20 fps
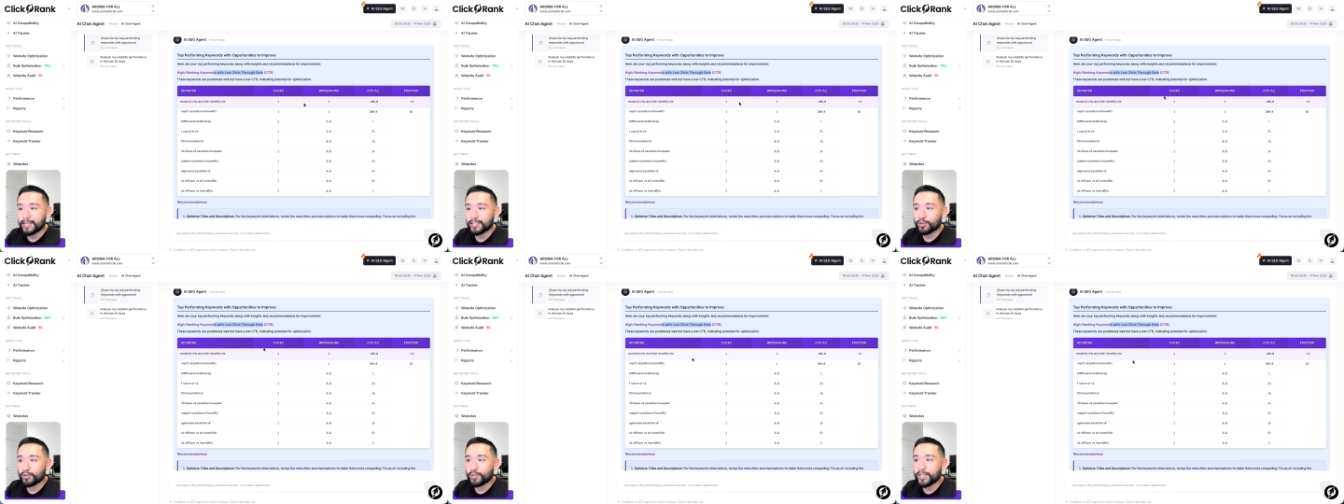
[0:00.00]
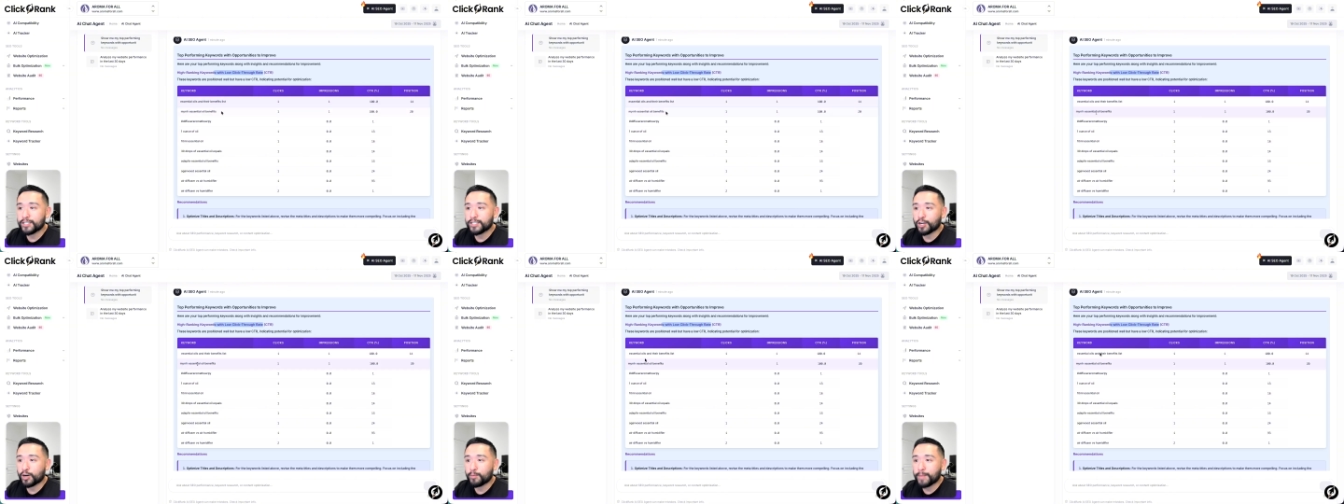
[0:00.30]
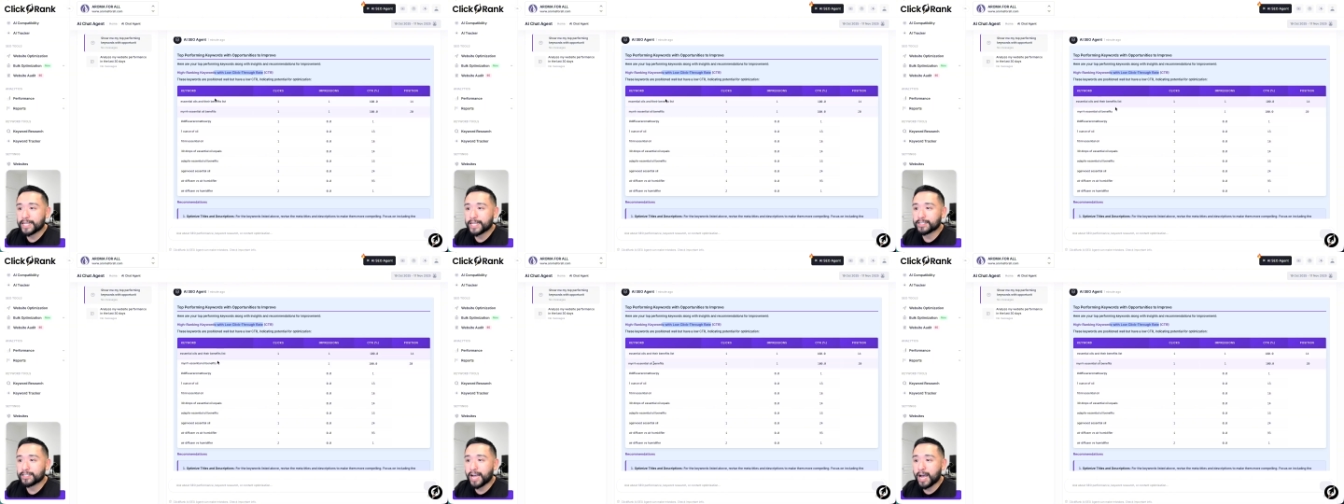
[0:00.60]
So these are
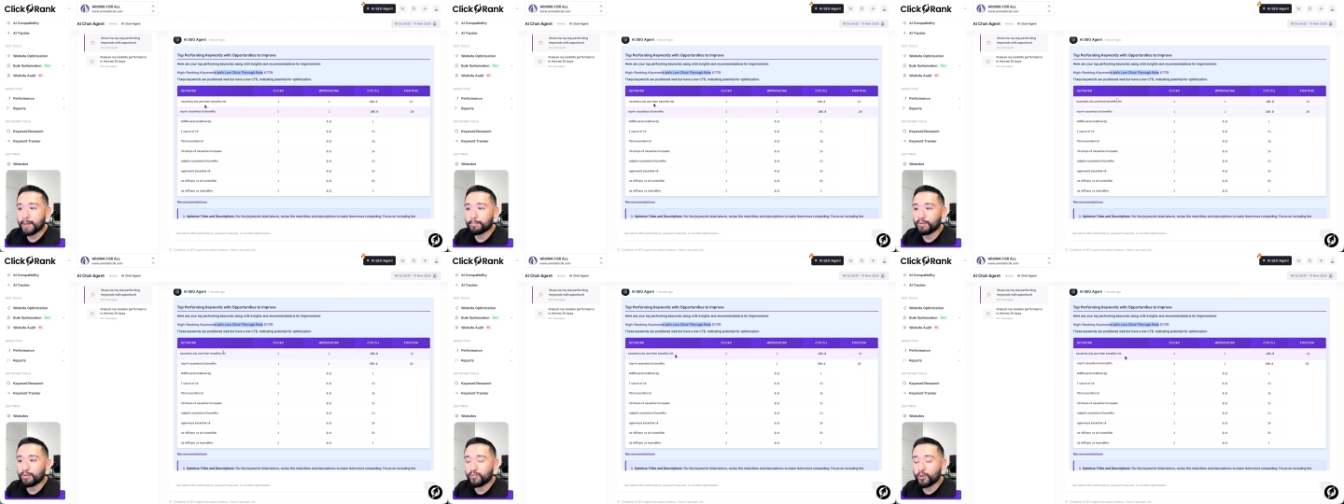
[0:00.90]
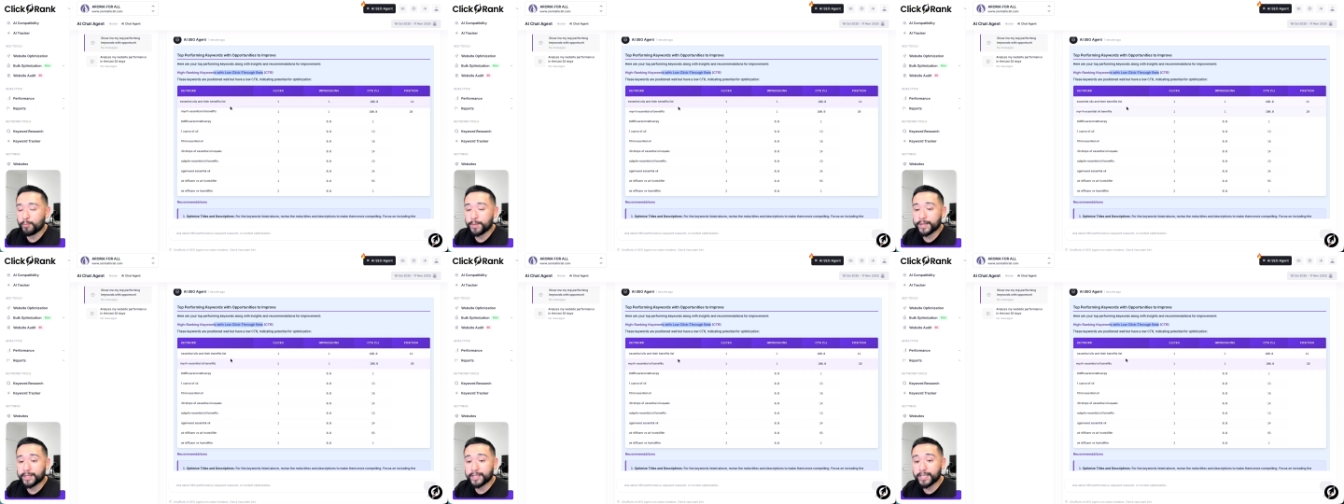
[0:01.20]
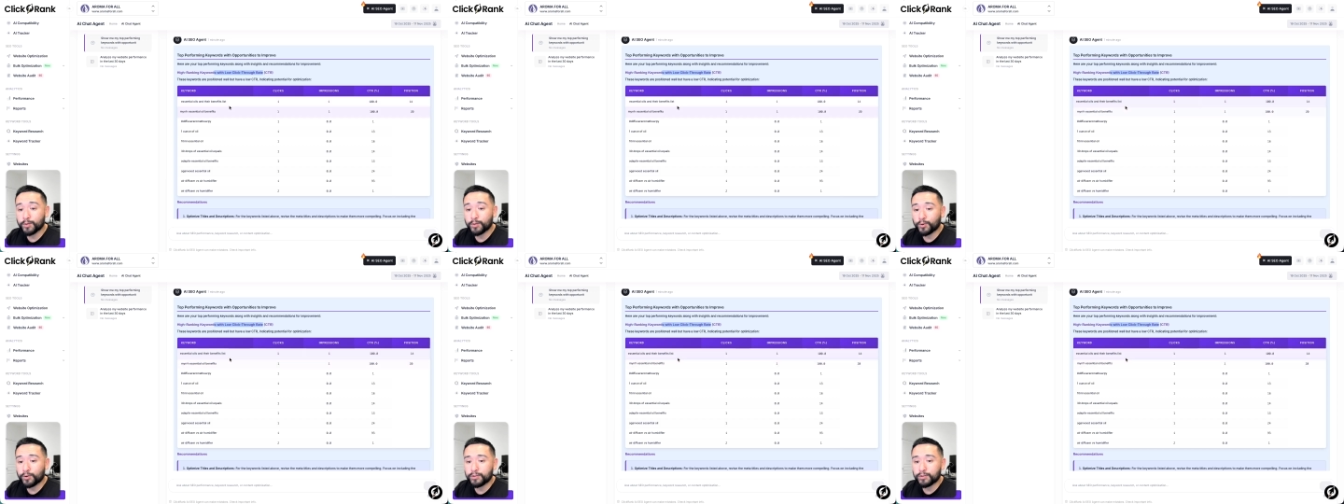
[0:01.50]
my top performing
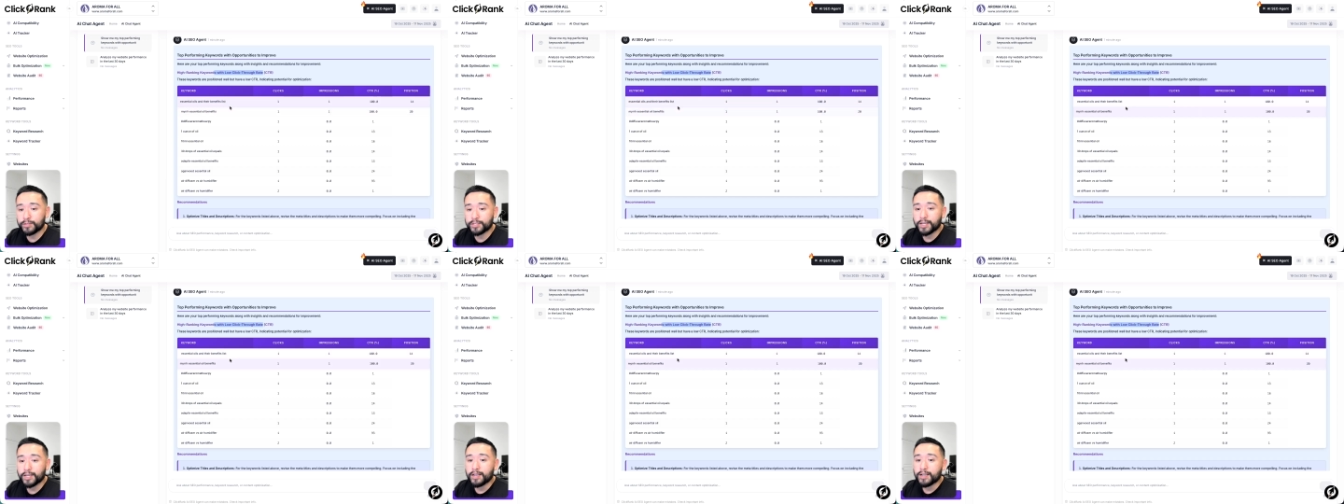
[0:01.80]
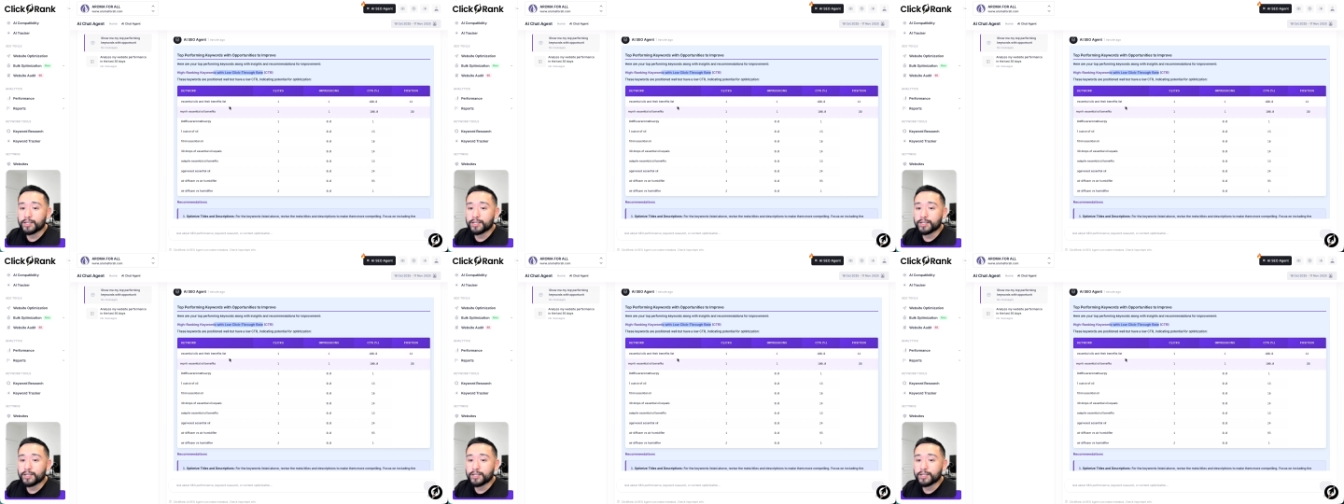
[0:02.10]
keywords,